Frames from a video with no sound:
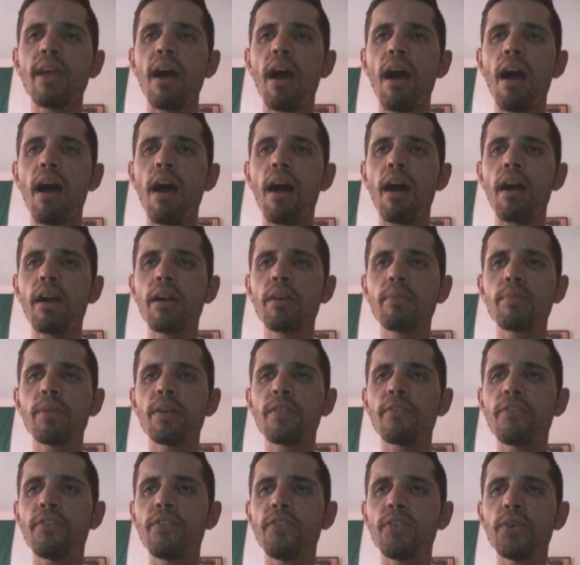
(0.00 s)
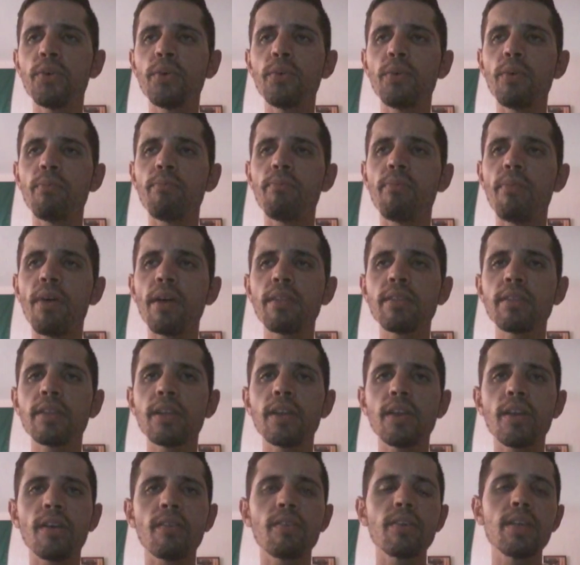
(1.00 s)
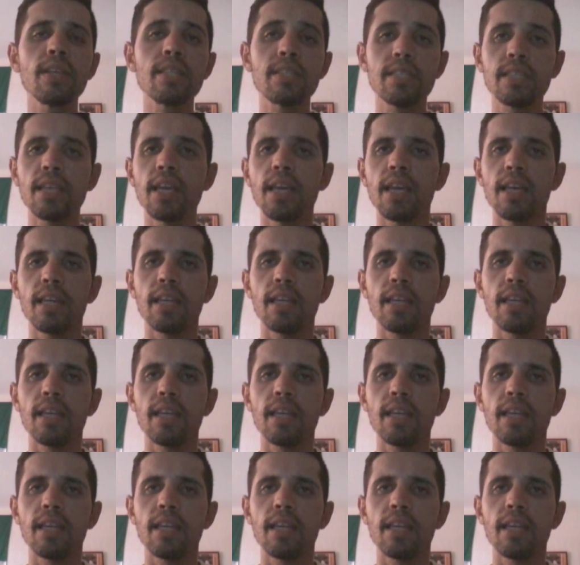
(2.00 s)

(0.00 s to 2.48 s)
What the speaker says: harmful material is